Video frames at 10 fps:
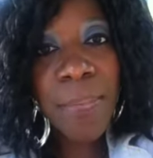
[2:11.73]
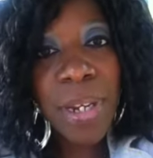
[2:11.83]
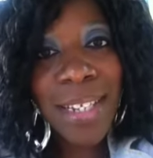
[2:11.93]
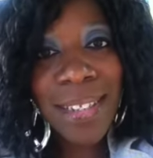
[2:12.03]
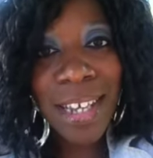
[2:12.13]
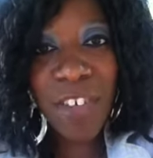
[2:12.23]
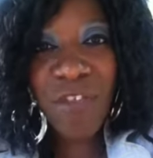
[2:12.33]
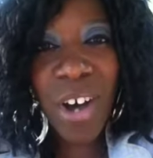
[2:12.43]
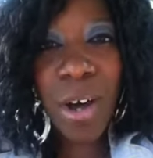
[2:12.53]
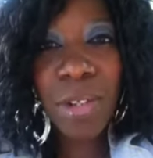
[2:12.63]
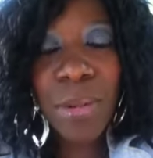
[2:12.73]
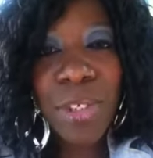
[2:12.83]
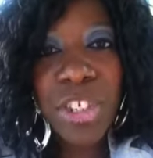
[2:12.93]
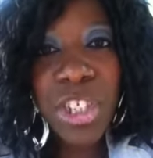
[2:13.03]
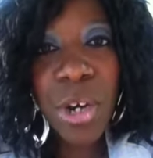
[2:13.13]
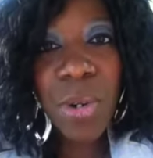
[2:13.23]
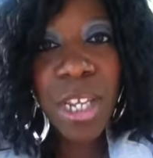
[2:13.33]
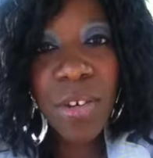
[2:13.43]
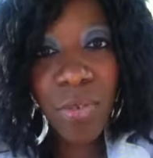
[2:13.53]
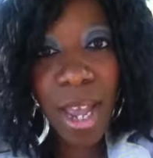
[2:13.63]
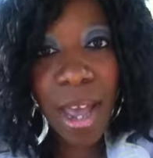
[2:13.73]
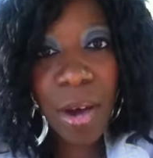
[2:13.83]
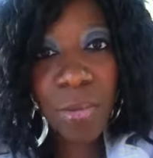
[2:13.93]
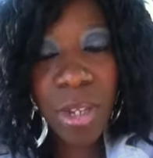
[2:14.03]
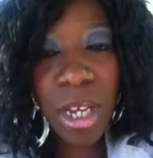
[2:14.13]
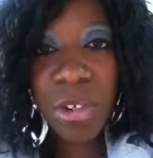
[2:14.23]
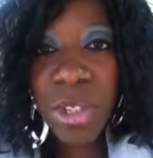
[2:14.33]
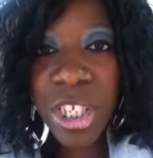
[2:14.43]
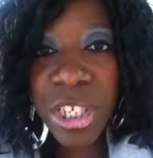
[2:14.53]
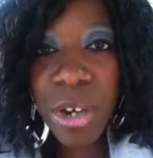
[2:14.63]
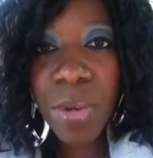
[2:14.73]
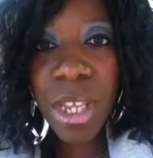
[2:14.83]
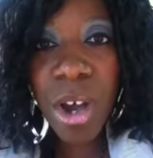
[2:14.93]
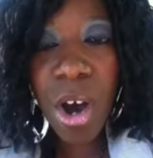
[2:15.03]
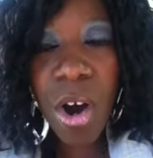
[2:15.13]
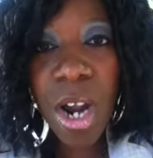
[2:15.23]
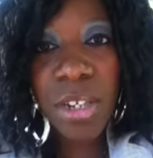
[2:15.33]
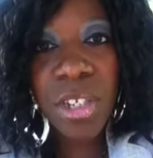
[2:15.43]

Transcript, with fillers: but it's going to fall on stony ground, on a stony heart.